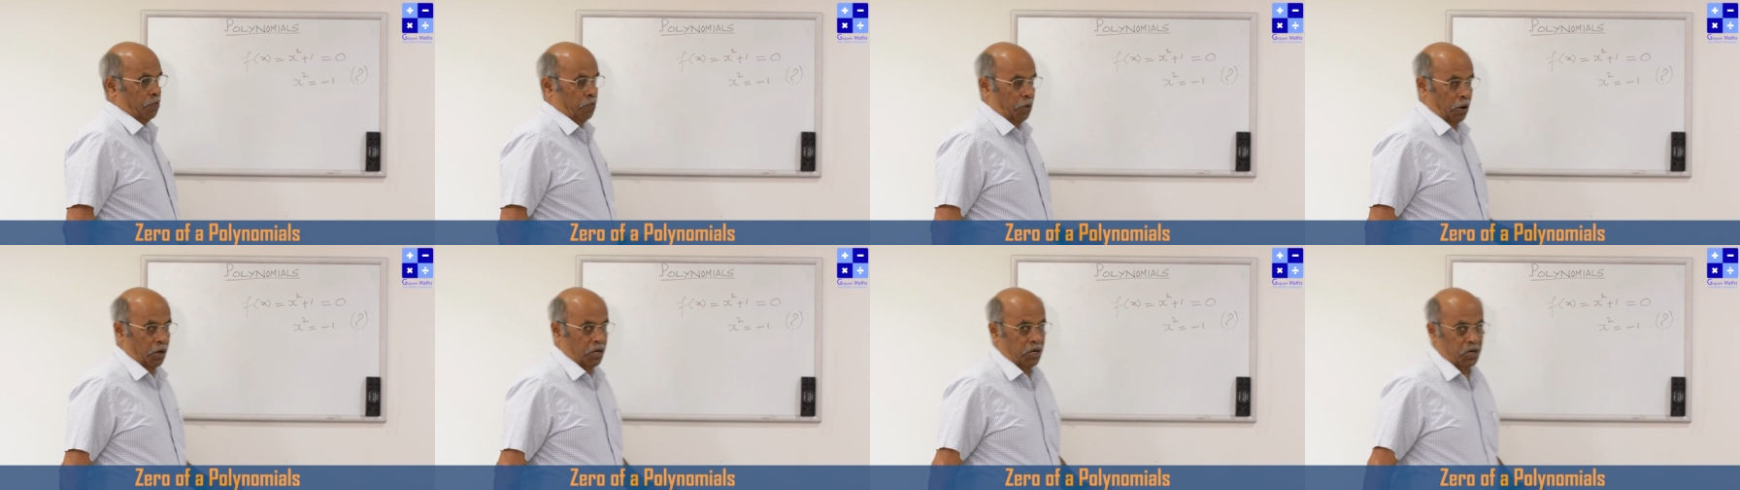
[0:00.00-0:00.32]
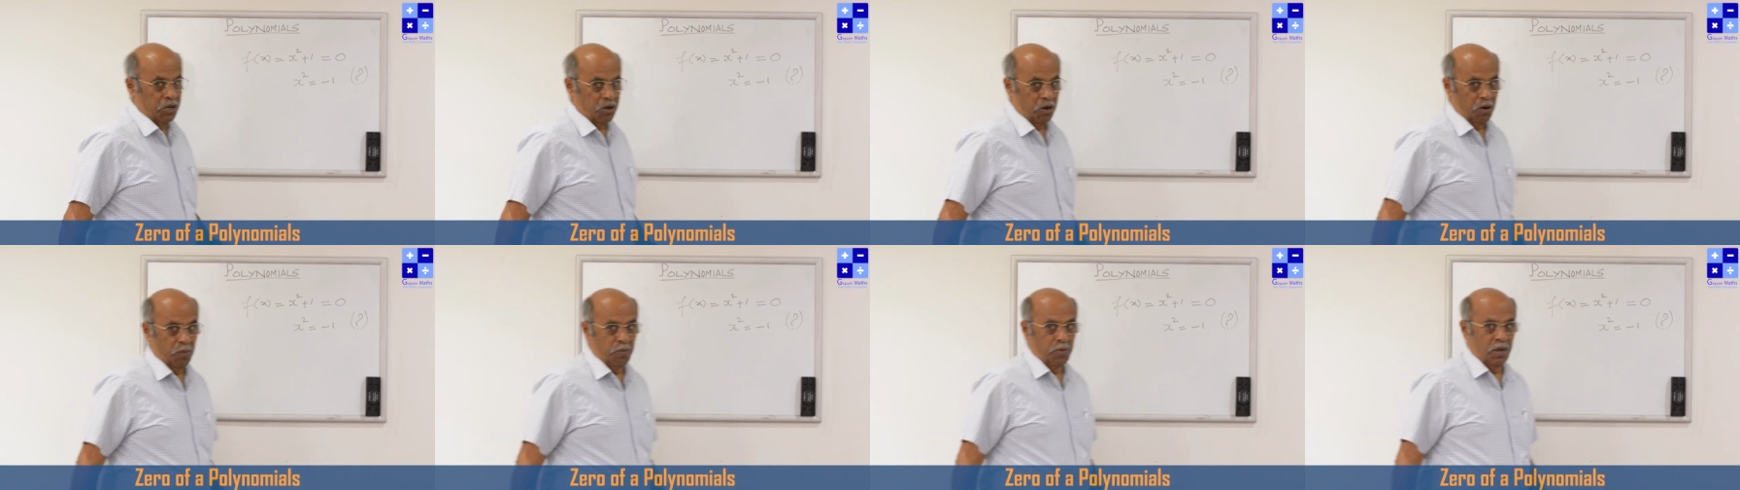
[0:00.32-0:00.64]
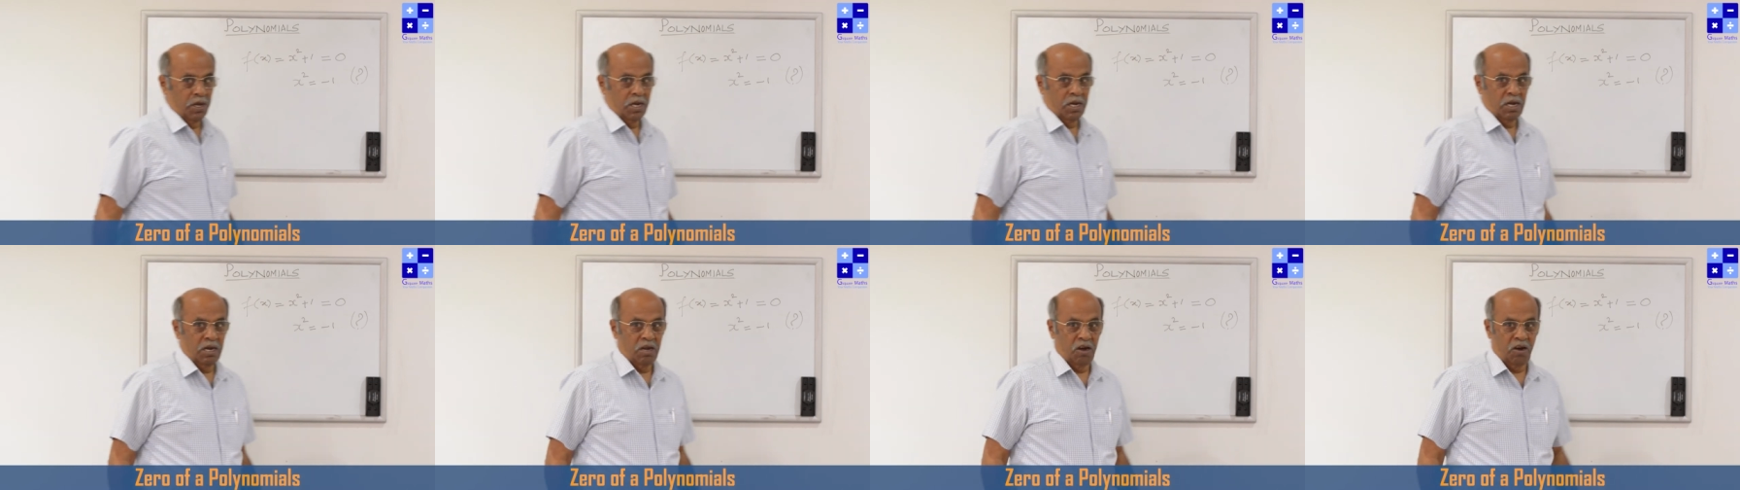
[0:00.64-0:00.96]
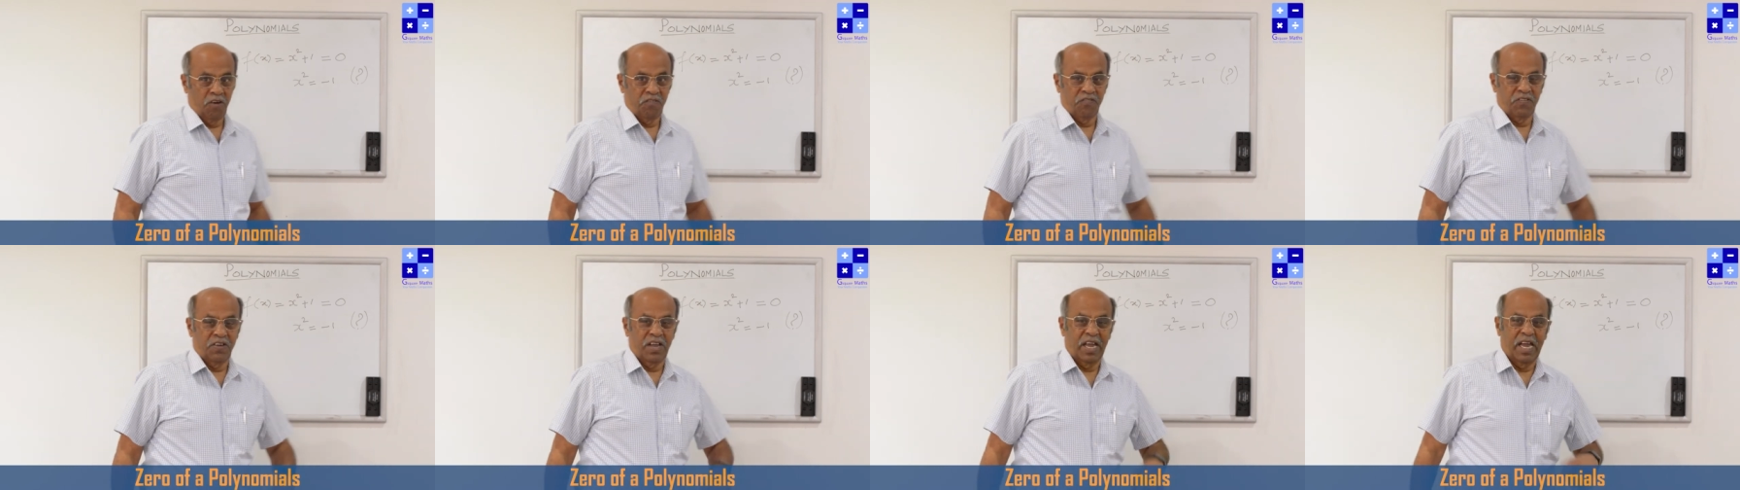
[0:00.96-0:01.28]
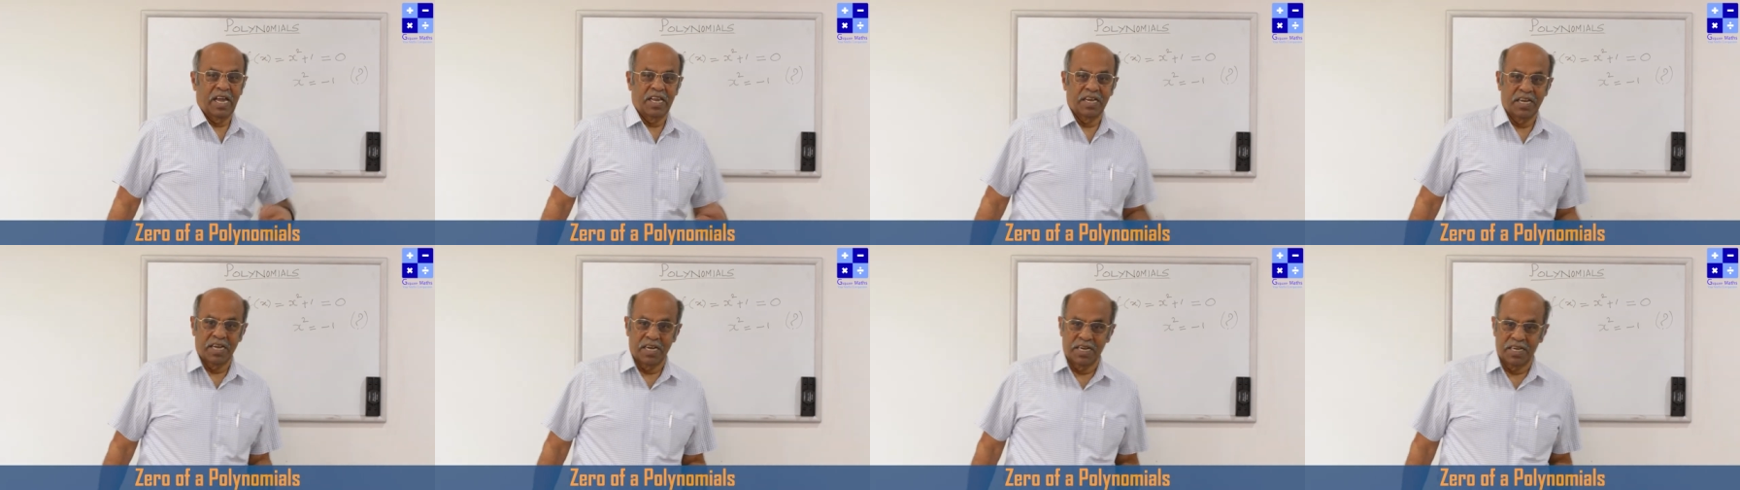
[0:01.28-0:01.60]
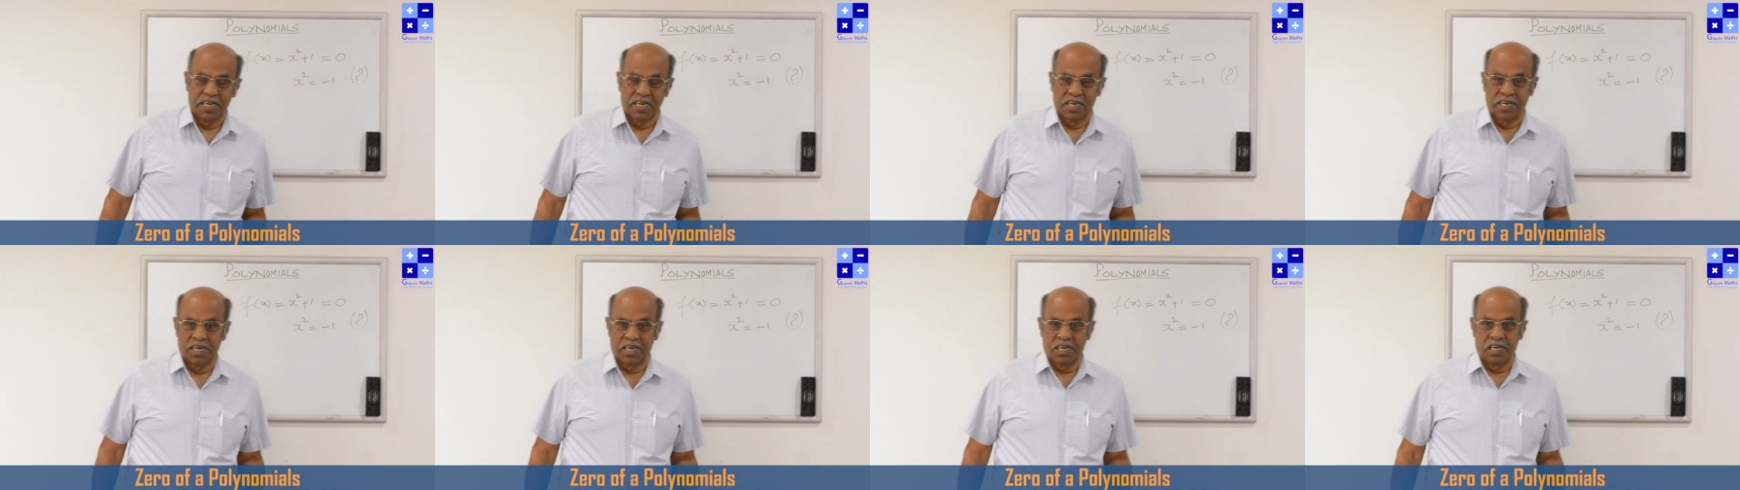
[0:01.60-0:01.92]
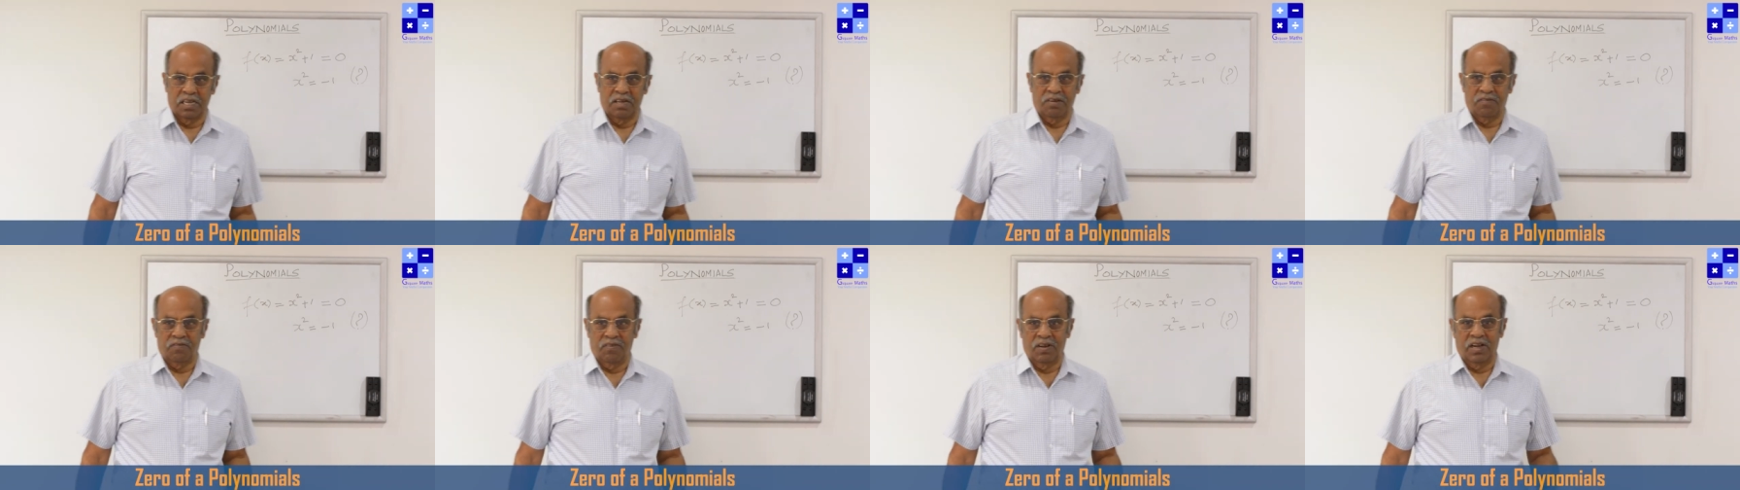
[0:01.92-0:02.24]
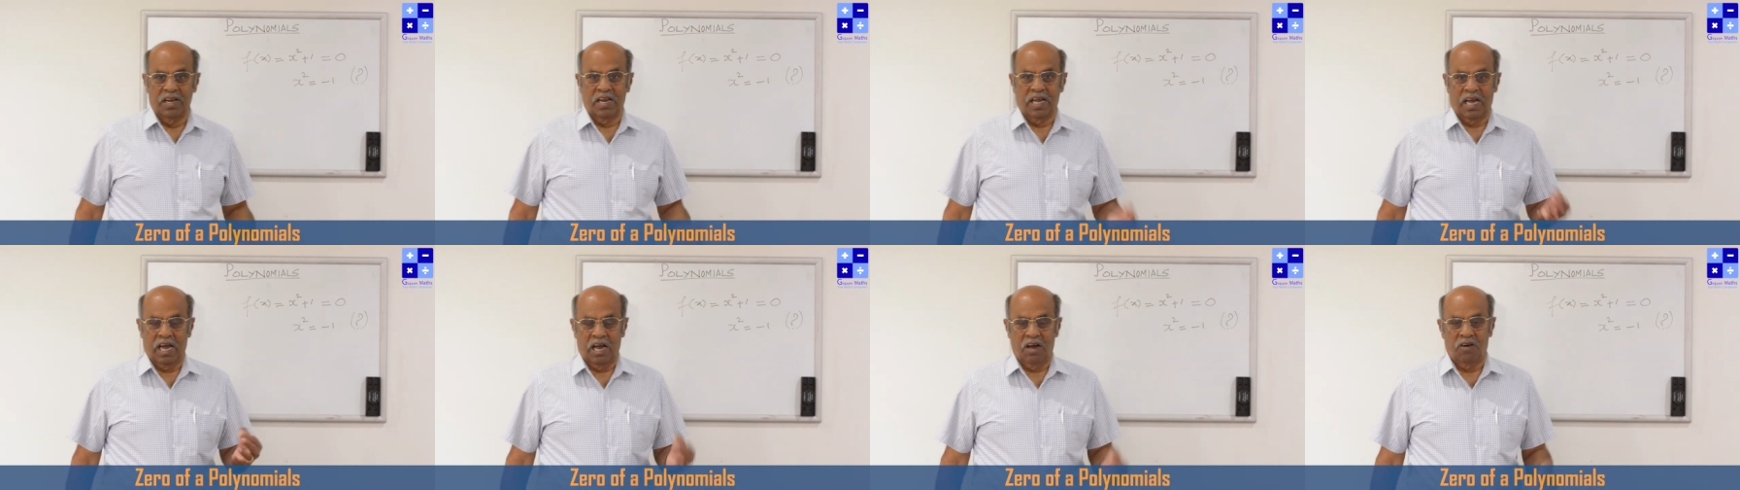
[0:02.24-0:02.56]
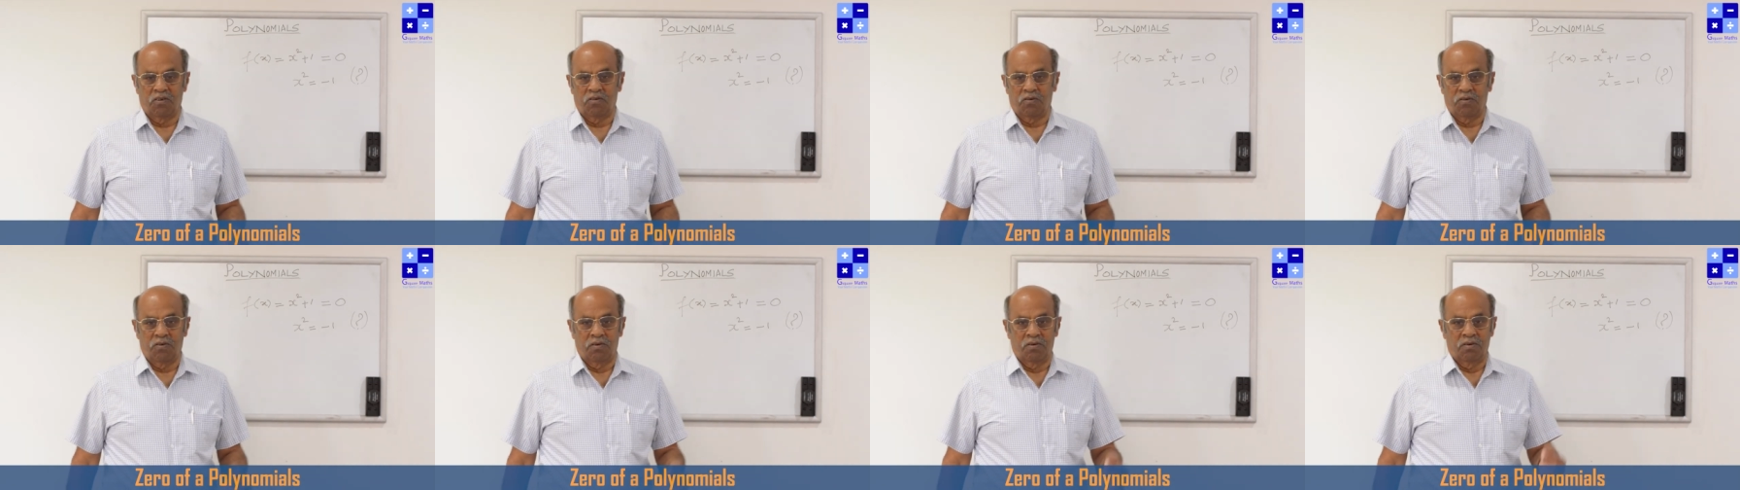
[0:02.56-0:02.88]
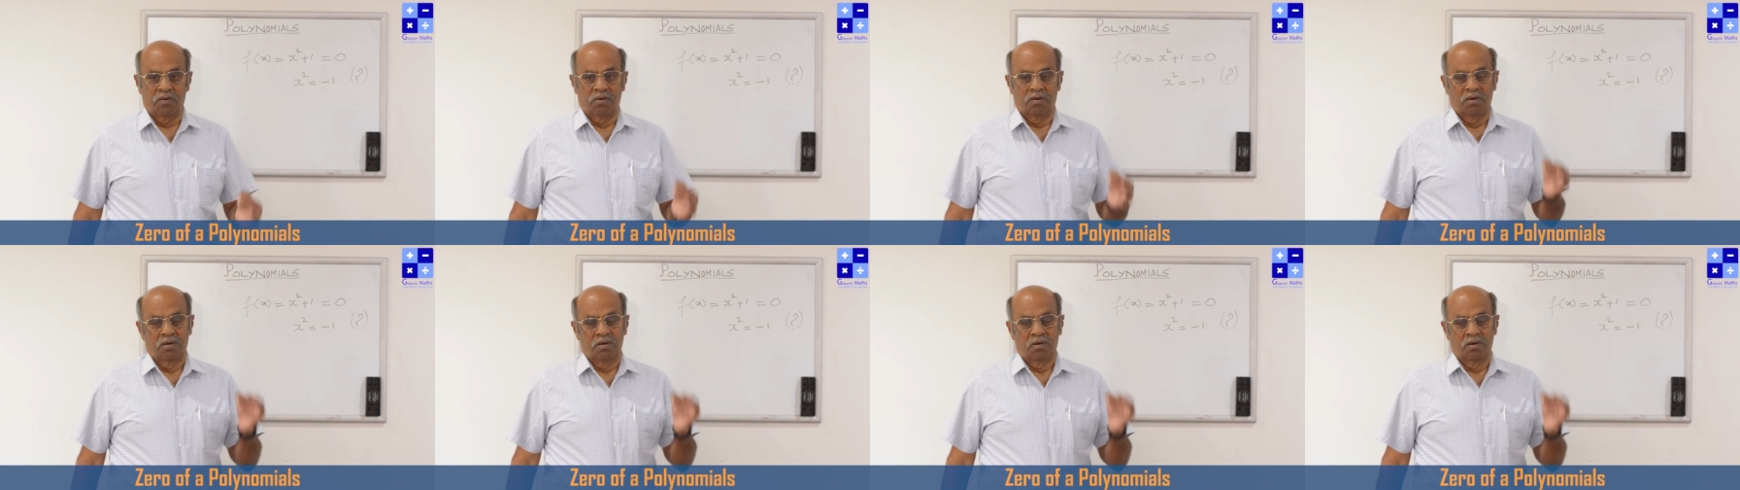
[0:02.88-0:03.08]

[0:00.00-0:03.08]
polynomial of any degree will have